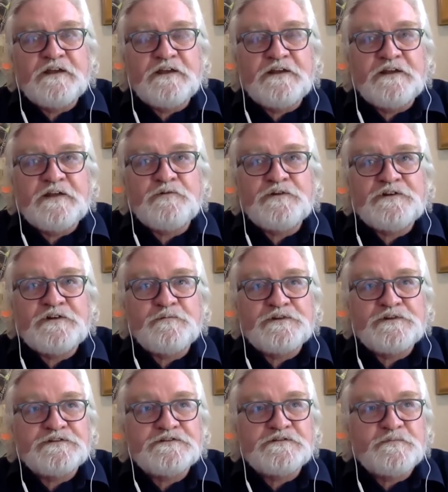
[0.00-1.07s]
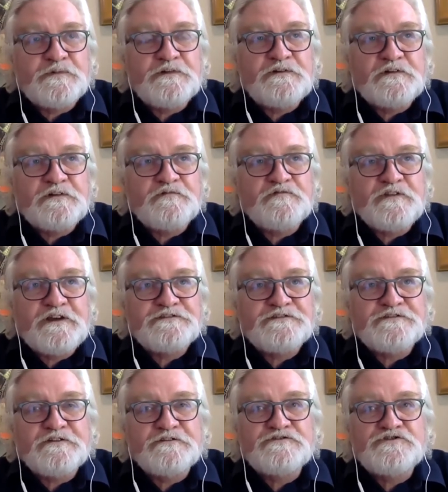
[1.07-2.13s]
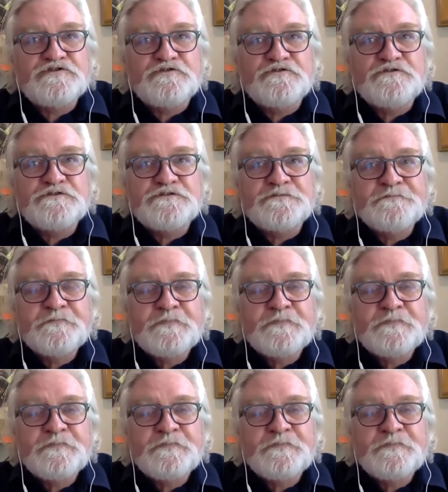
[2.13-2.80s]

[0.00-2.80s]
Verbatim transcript: an equity participant if they so choose,